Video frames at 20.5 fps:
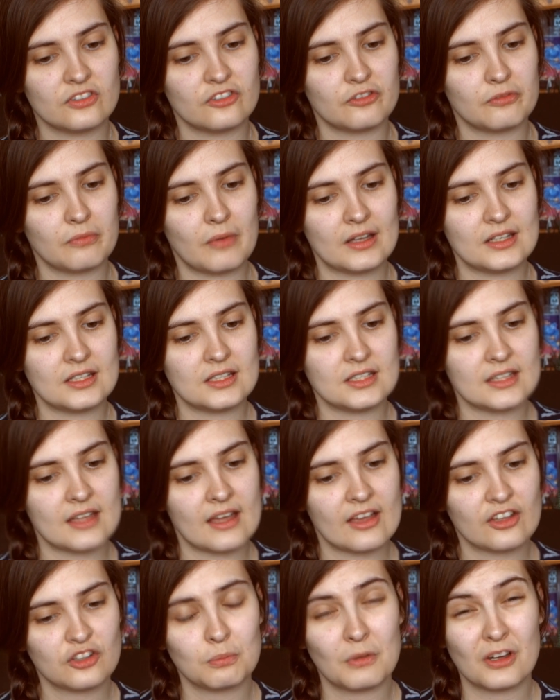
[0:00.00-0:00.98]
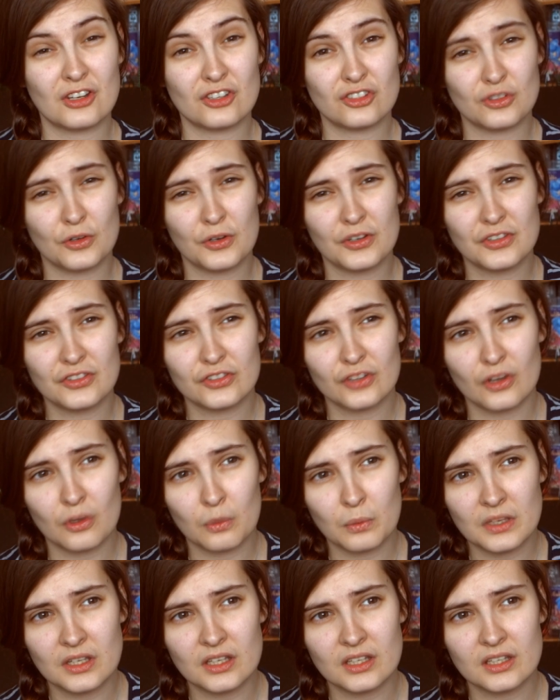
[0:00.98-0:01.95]
of my EDS, my joints are
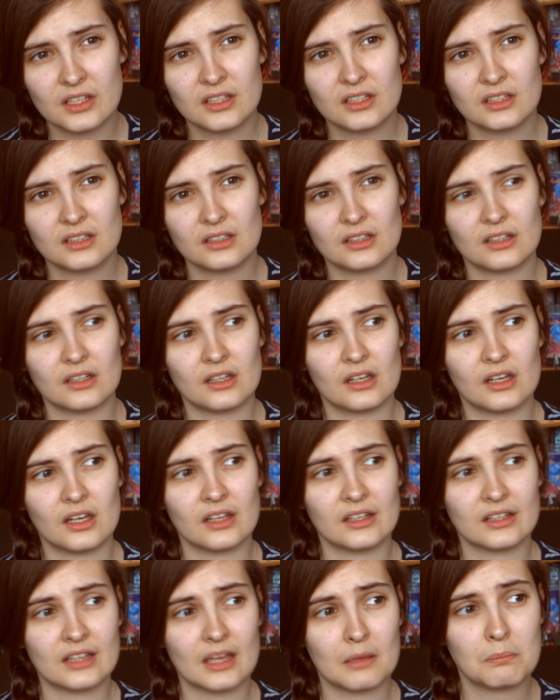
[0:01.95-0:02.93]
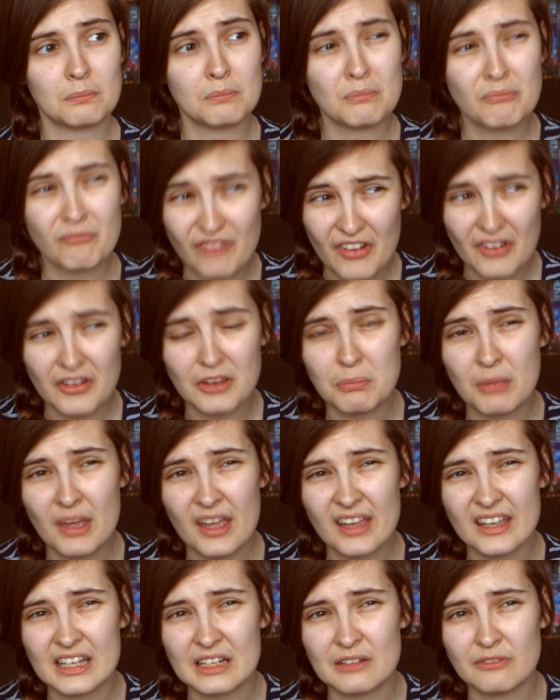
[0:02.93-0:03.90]
weak. They get very
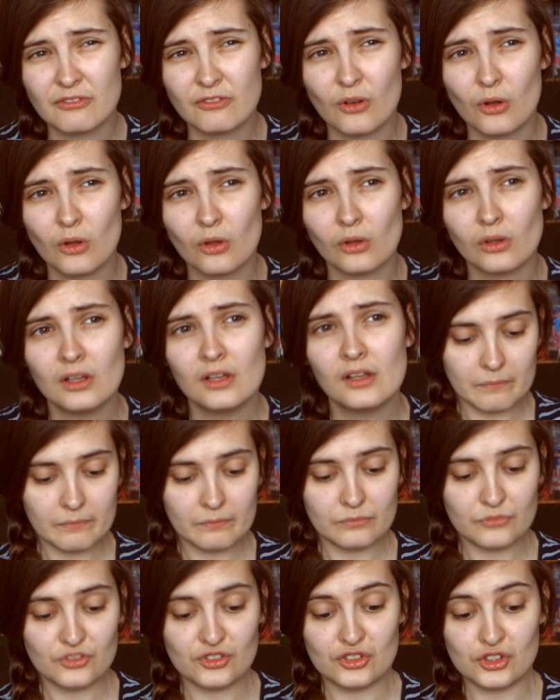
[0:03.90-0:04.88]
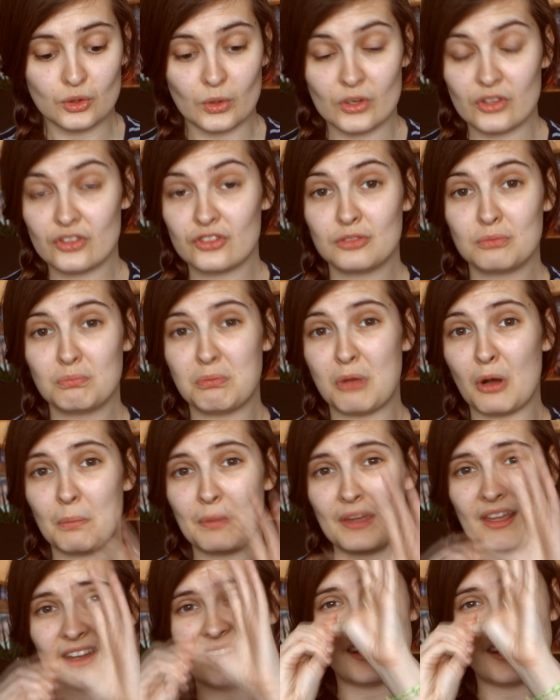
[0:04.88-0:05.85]
painful. Joints pop in